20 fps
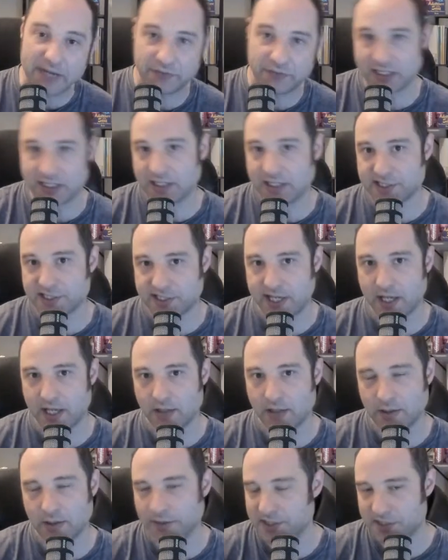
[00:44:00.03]
definitely going to
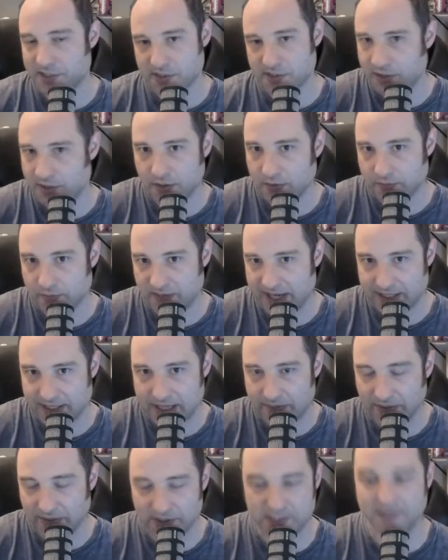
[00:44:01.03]
sail, unless there's a new
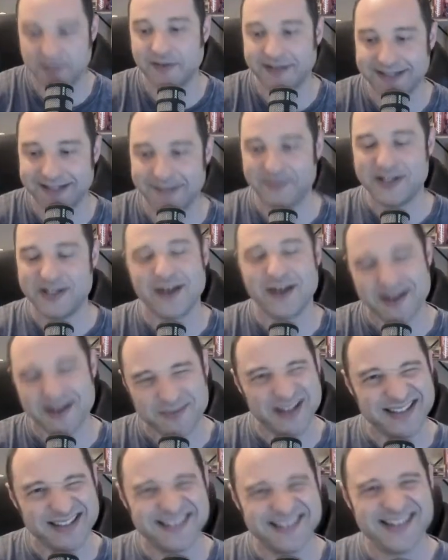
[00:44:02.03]
pandemic or something like that. But you know what I
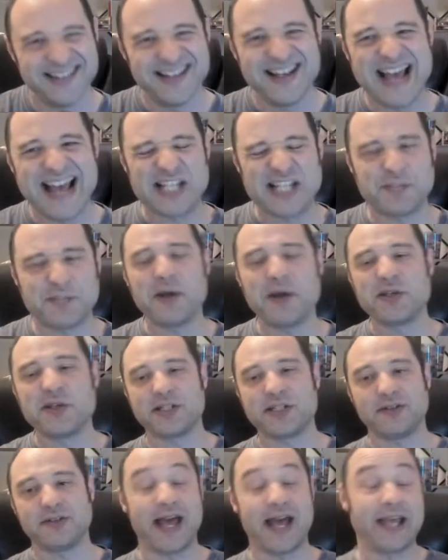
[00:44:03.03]
mean? As opposed
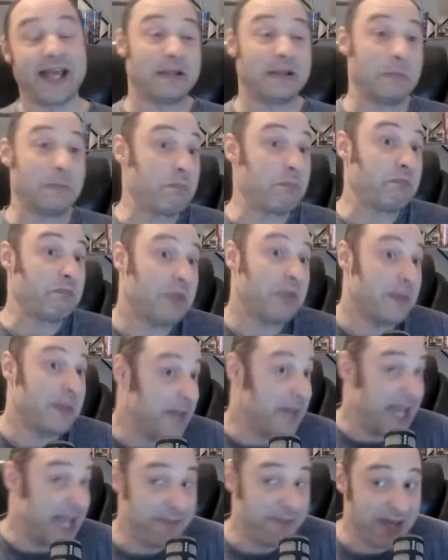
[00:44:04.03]
to like,
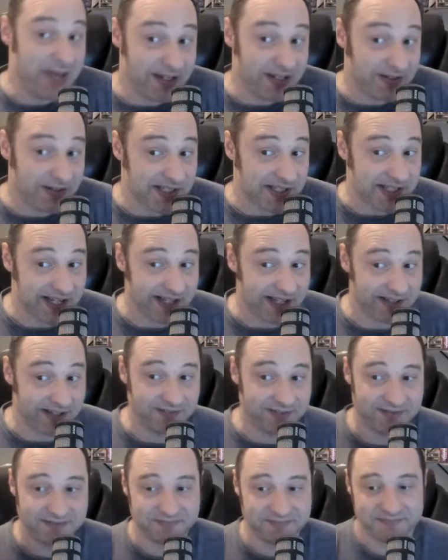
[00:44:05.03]
maybe it'll
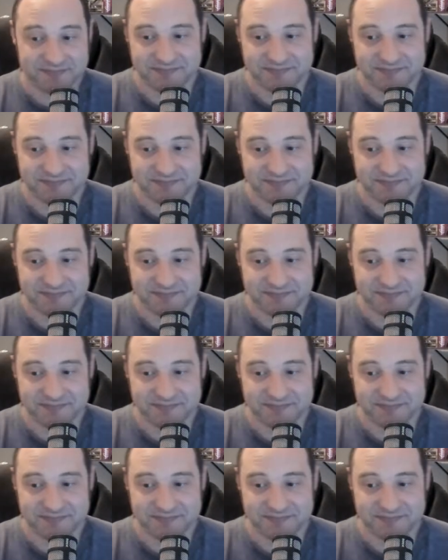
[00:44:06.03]
sail.